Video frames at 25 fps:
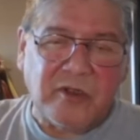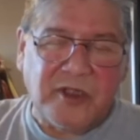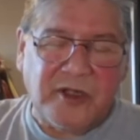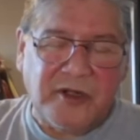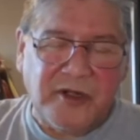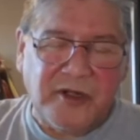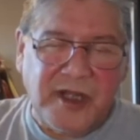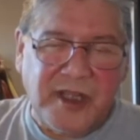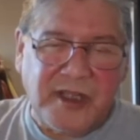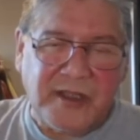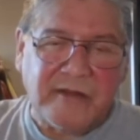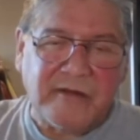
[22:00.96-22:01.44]

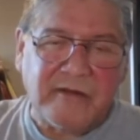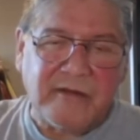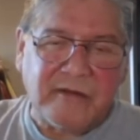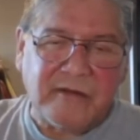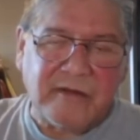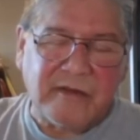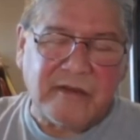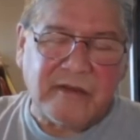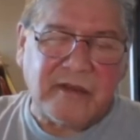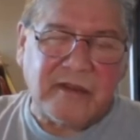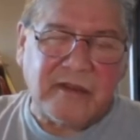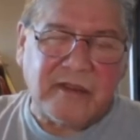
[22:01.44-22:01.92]
learning.
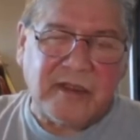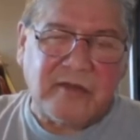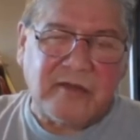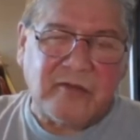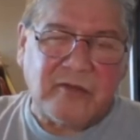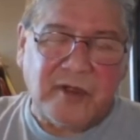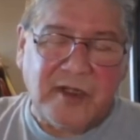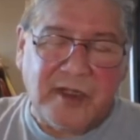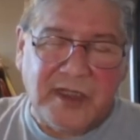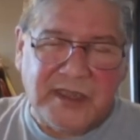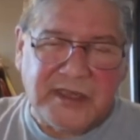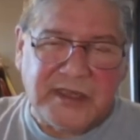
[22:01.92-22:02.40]

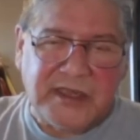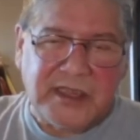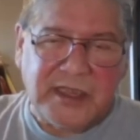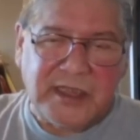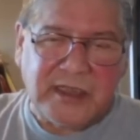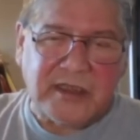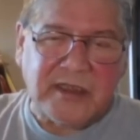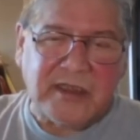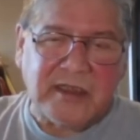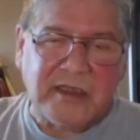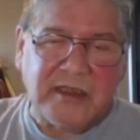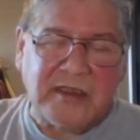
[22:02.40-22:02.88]
We're
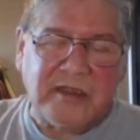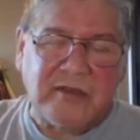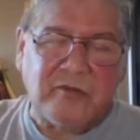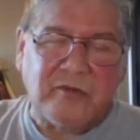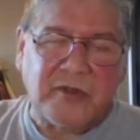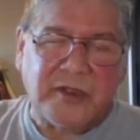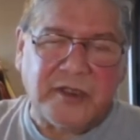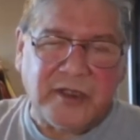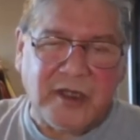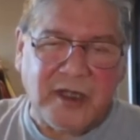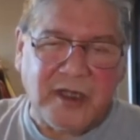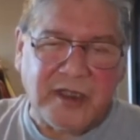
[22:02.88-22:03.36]
listening.
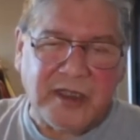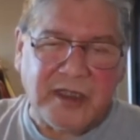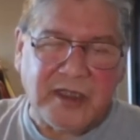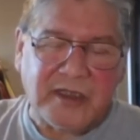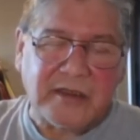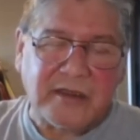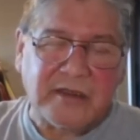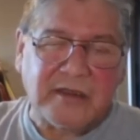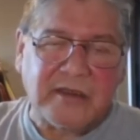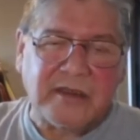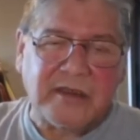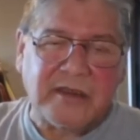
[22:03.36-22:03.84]
We're
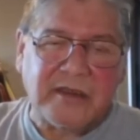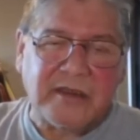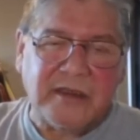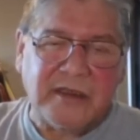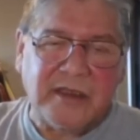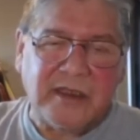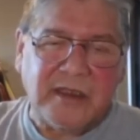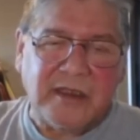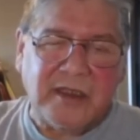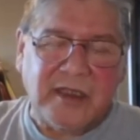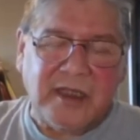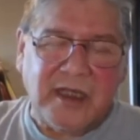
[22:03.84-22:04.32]
talking.
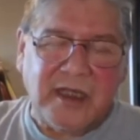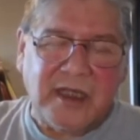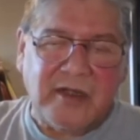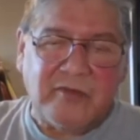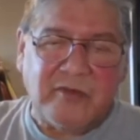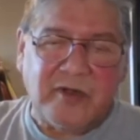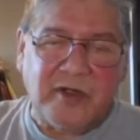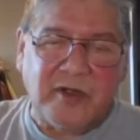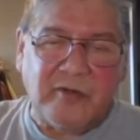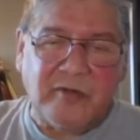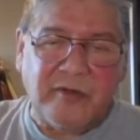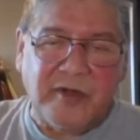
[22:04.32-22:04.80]

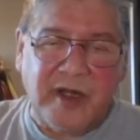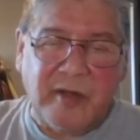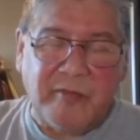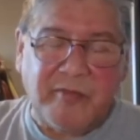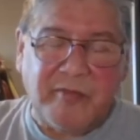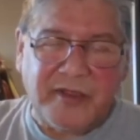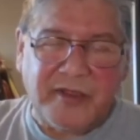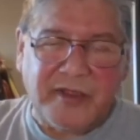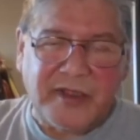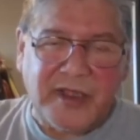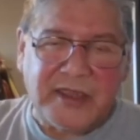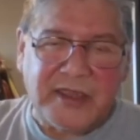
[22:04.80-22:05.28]
And we're, we're
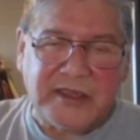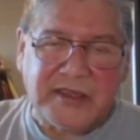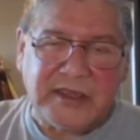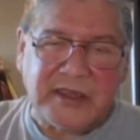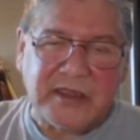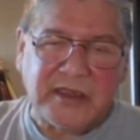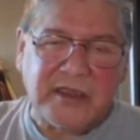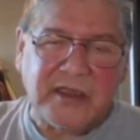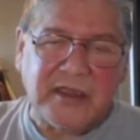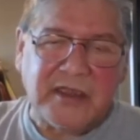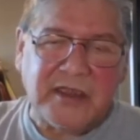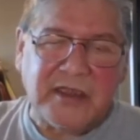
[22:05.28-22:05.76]

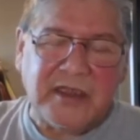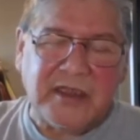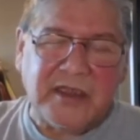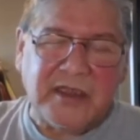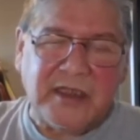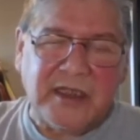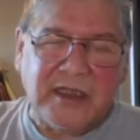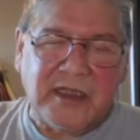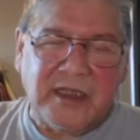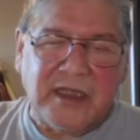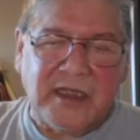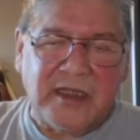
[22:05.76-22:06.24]
empathizing.
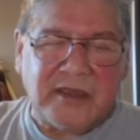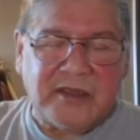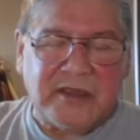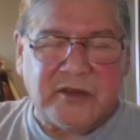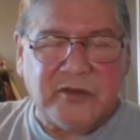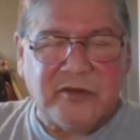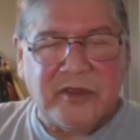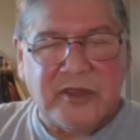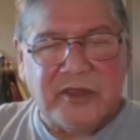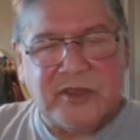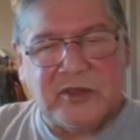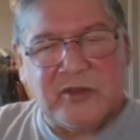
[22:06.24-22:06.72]

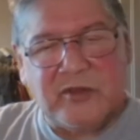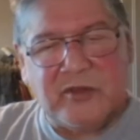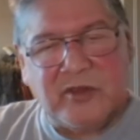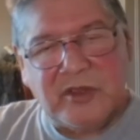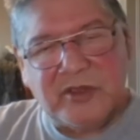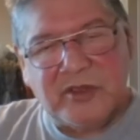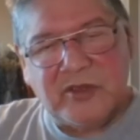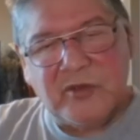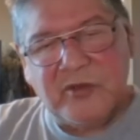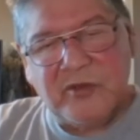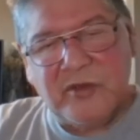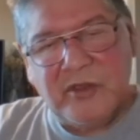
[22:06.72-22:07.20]
So,
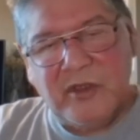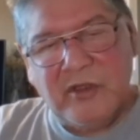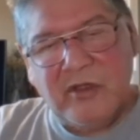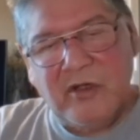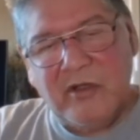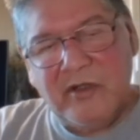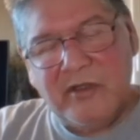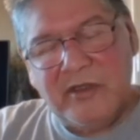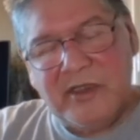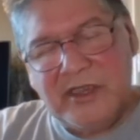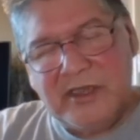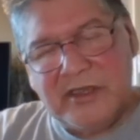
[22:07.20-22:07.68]
so, so
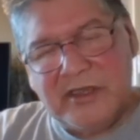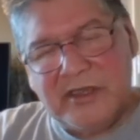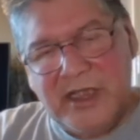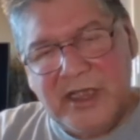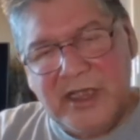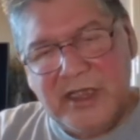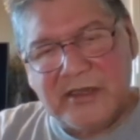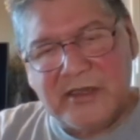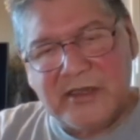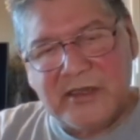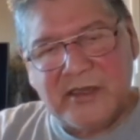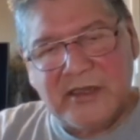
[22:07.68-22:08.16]
all these
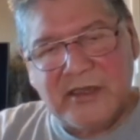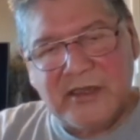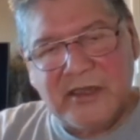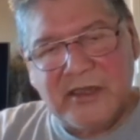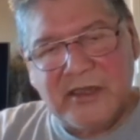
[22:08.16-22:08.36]
things